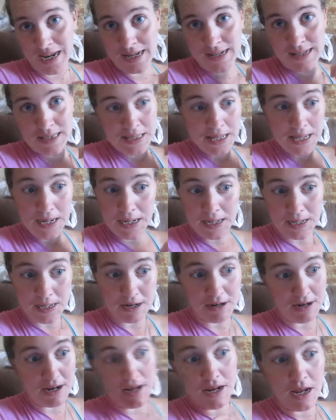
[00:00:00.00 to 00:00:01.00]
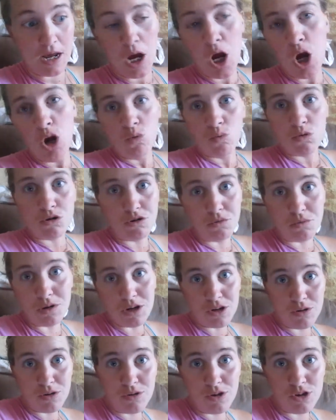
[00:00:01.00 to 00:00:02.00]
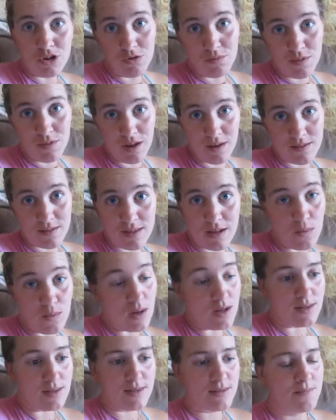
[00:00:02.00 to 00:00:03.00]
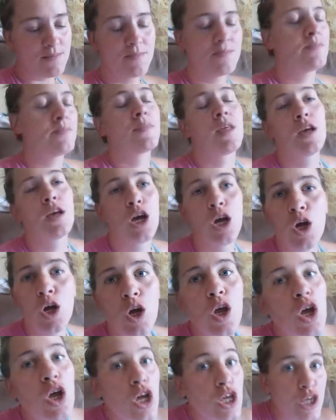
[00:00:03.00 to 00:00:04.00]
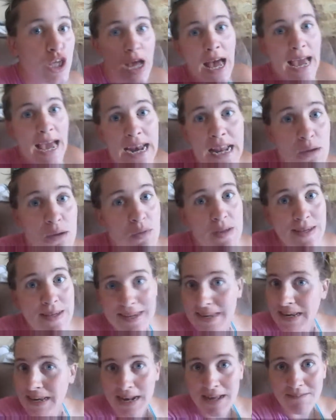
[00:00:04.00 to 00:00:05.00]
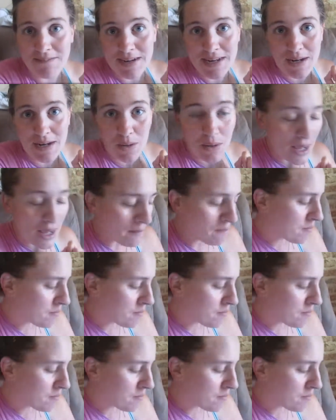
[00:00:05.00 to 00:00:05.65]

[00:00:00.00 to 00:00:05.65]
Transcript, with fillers: days later. And we're doing two vlogs at once. You edit when you can edit it, okay?